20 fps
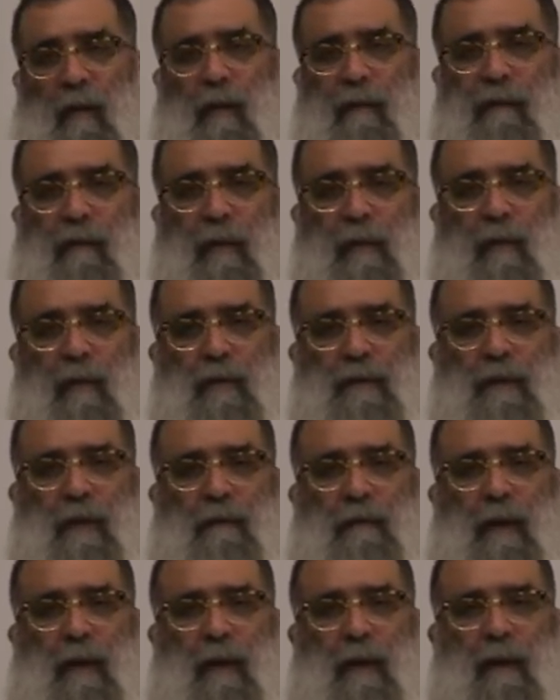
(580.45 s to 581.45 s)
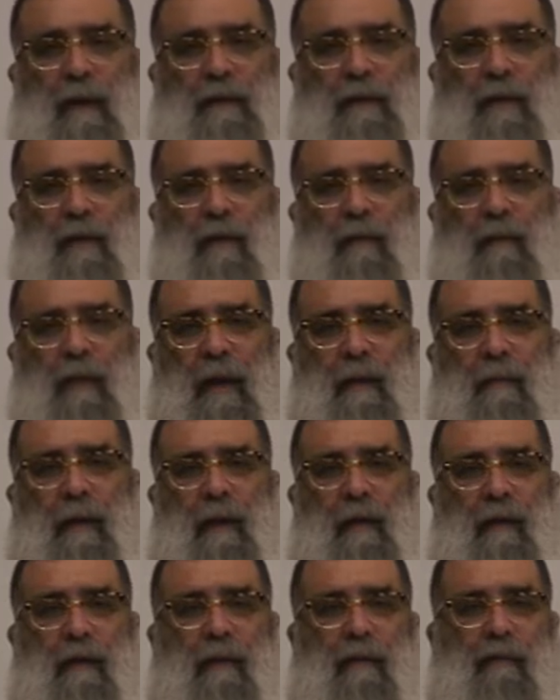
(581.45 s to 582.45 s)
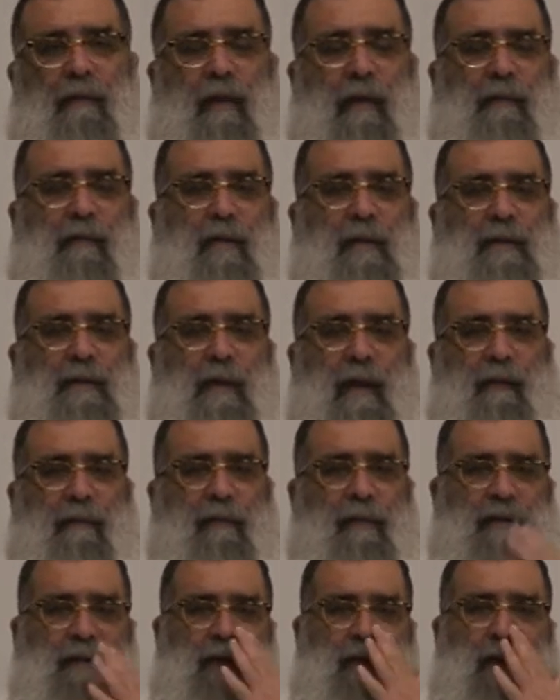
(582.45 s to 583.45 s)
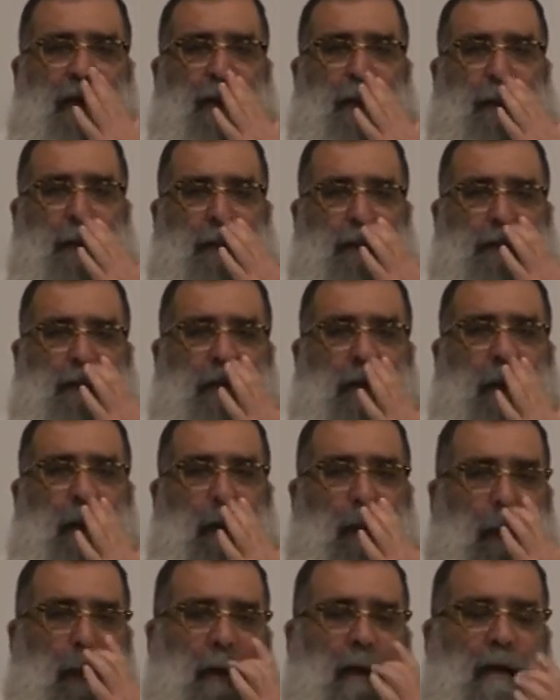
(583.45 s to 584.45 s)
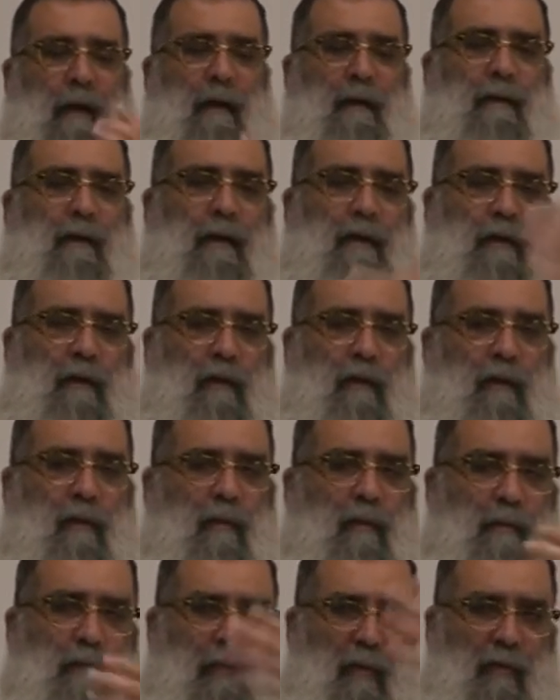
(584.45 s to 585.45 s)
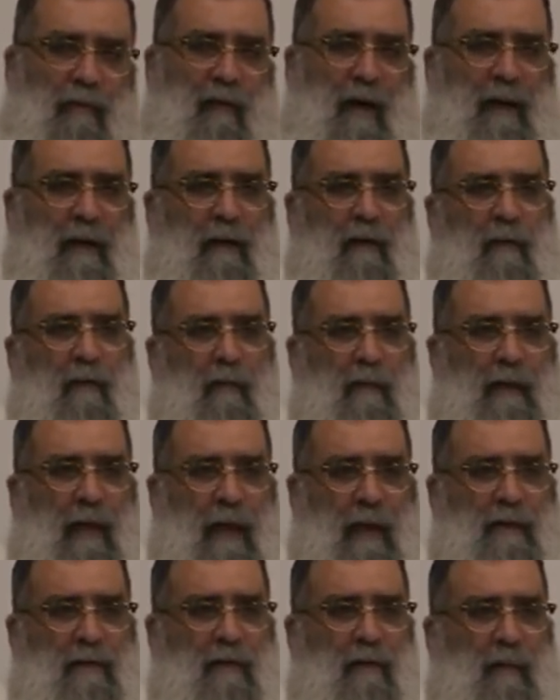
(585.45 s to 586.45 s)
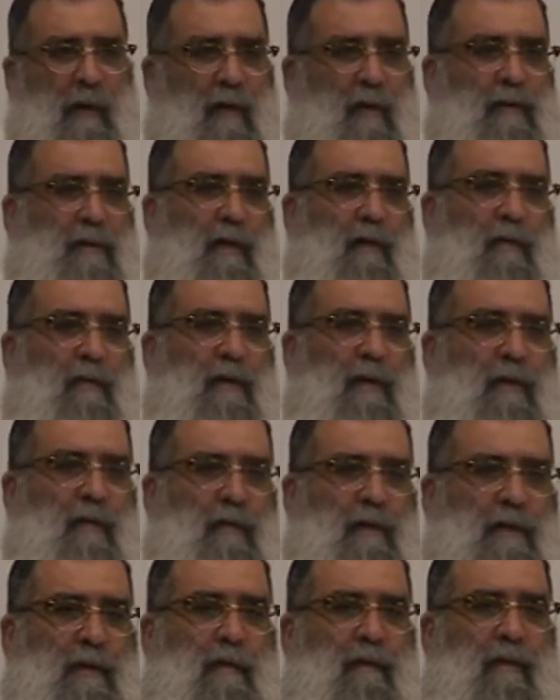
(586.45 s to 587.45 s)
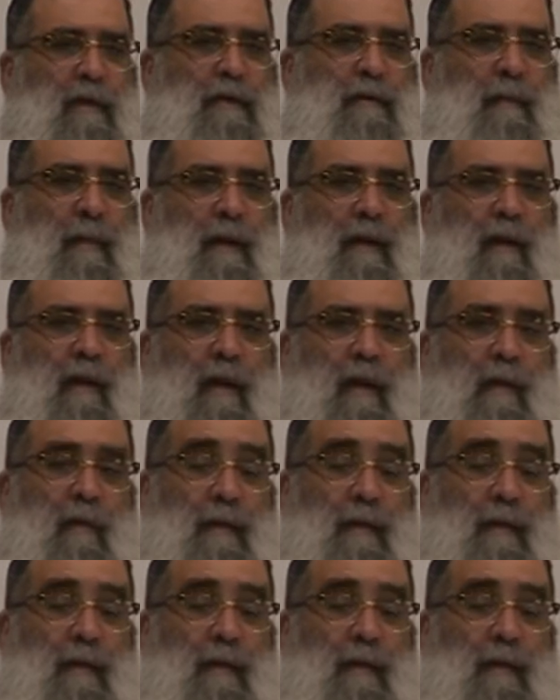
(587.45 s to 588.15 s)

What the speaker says: if we do something like this, maybe if you see that the person that you provided him with extra because he was a rich man,